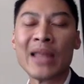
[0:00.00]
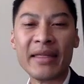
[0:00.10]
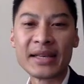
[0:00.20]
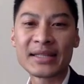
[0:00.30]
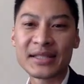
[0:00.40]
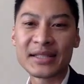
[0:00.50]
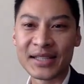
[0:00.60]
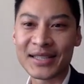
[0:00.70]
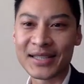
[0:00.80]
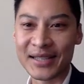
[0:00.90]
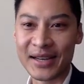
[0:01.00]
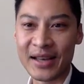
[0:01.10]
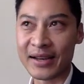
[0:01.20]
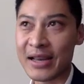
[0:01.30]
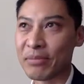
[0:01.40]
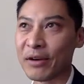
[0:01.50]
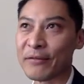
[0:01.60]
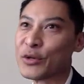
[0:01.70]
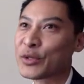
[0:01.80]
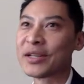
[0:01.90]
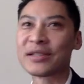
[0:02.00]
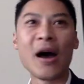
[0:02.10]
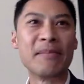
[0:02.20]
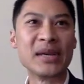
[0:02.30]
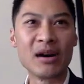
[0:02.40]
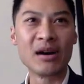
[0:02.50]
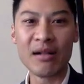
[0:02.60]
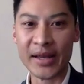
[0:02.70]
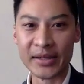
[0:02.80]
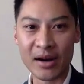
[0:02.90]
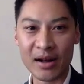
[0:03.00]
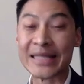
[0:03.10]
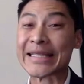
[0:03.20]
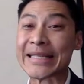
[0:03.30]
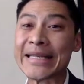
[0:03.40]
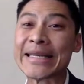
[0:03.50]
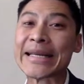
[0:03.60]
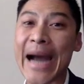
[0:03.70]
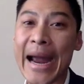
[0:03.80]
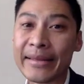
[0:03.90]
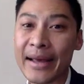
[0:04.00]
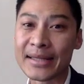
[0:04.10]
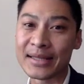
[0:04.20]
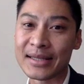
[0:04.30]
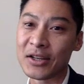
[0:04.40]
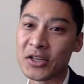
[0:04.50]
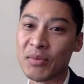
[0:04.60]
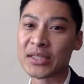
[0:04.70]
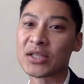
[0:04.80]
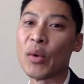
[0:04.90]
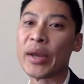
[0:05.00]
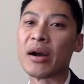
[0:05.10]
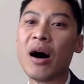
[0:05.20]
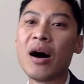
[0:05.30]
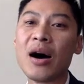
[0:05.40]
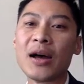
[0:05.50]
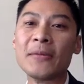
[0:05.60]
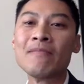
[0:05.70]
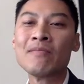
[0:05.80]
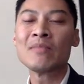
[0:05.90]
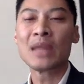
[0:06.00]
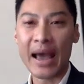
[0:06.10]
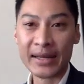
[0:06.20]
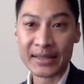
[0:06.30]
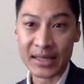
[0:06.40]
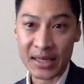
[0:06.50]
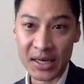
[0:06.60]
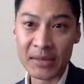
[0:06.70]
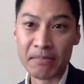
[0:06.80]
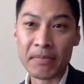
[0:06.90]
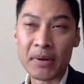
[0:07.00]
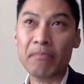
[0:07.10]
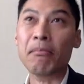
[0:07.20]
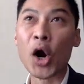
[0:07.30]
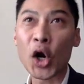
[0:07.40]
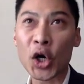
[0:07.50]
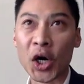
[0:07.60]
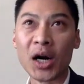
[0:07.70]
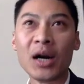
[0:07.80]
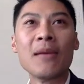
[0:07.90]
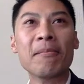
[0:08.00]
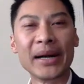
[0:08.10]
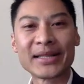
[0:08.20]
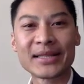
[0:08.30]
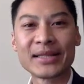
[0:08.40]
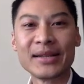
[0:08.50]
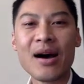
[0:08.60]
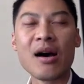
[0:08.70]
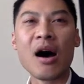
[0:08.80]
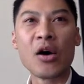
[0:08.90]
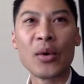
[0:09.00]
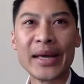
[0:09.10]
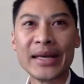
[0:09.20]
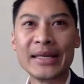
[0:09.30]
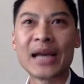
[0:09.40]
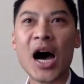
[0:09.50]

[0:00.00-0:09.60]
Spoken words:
And this is just to say that, again, perfusion is not be all end all. It's a good guideline to tell you what's going on. And it's a good marker, but it's not always